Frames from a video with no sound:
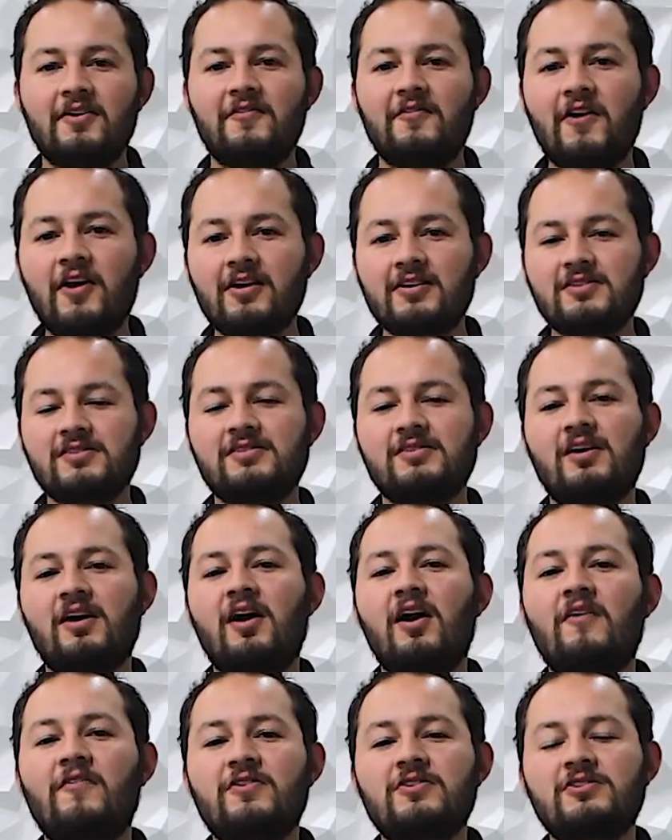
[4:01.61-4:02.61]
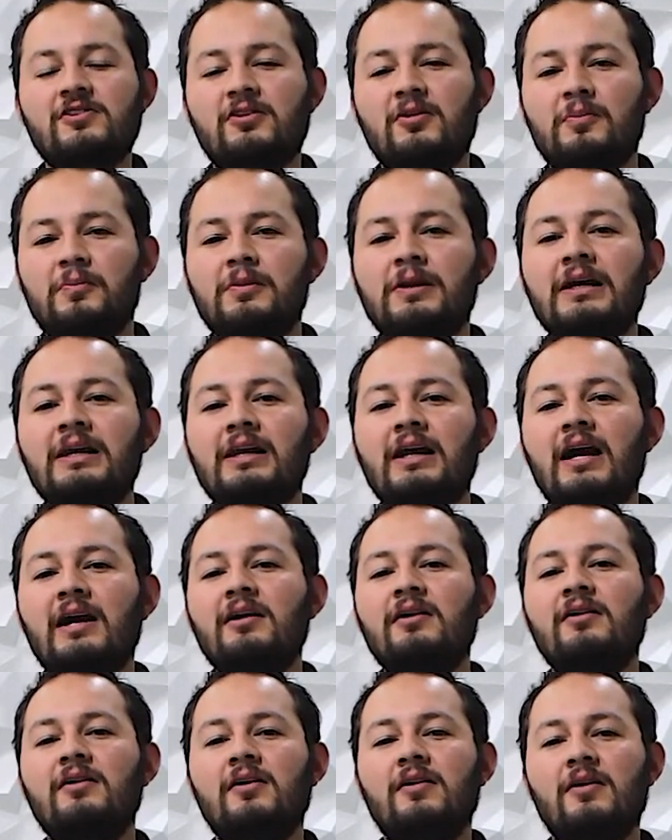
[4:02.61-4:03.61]
FONCS offers a complete
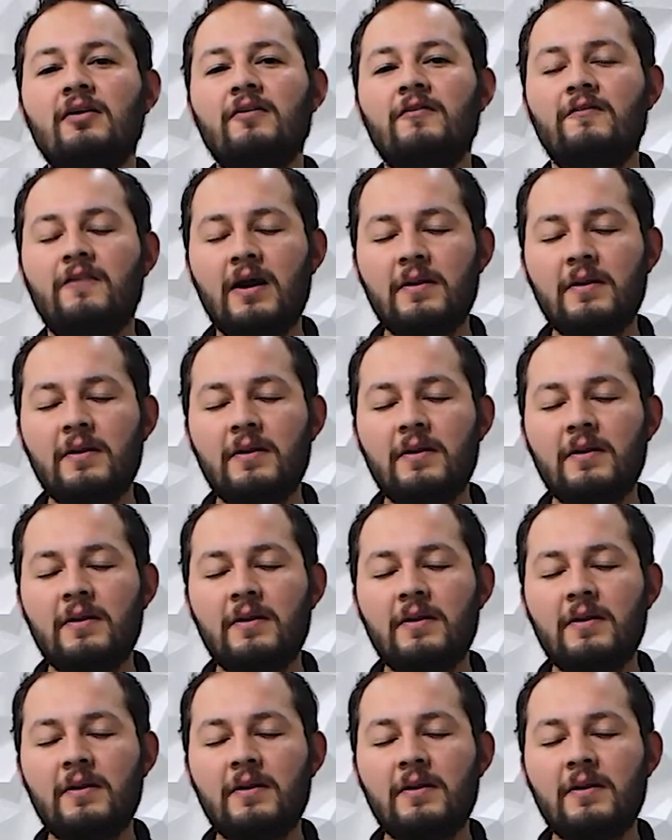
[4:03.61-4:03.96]
line of